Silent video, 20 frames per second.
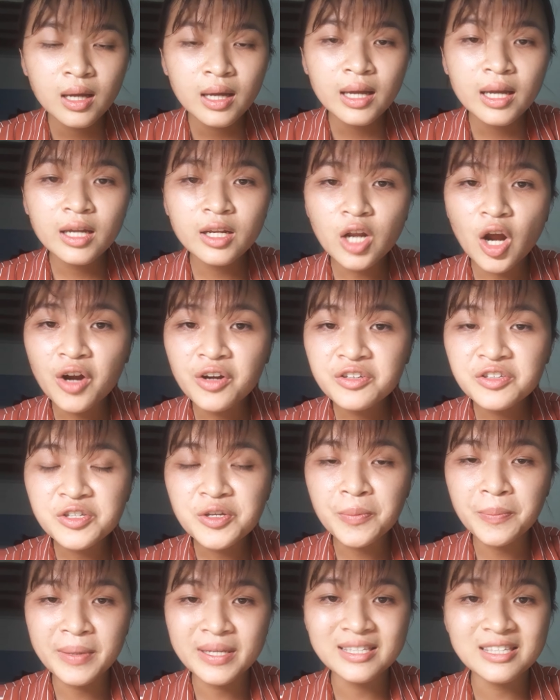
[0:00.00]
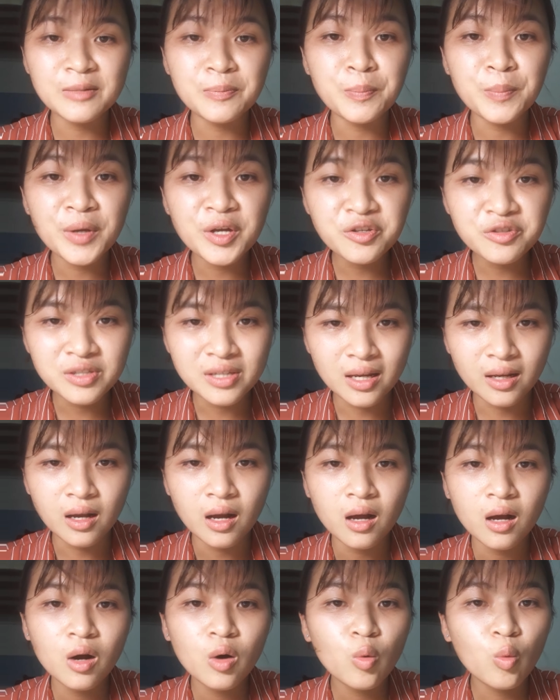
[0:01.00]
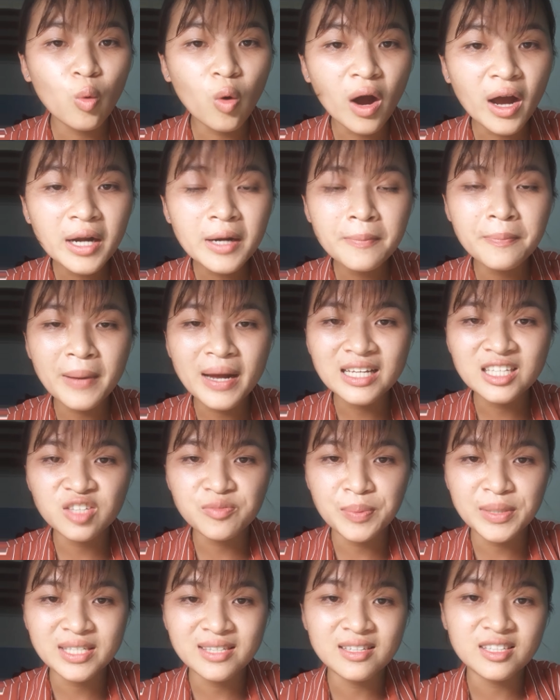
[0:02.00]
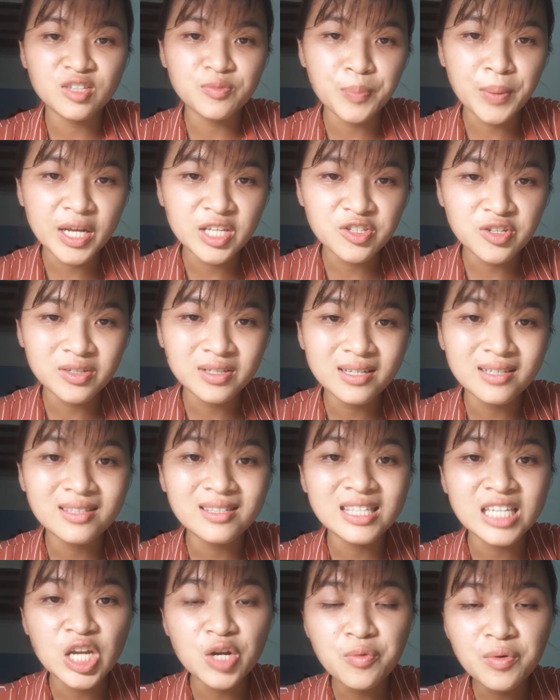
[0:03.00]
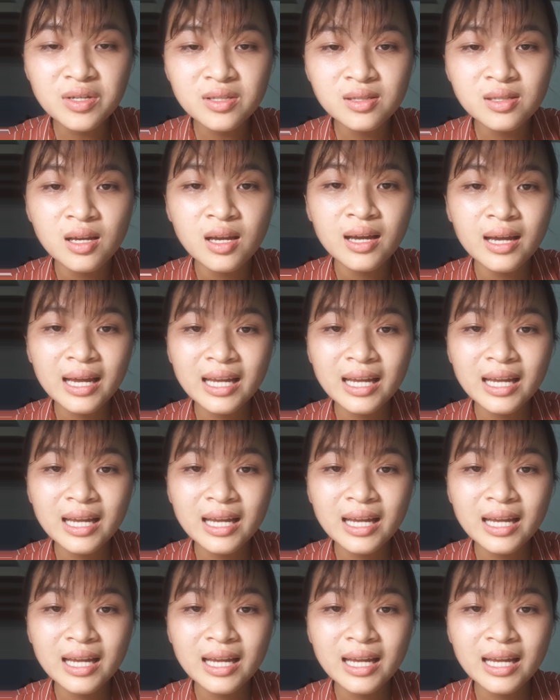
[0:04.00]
It also appears in music. One of past species based on this sequence,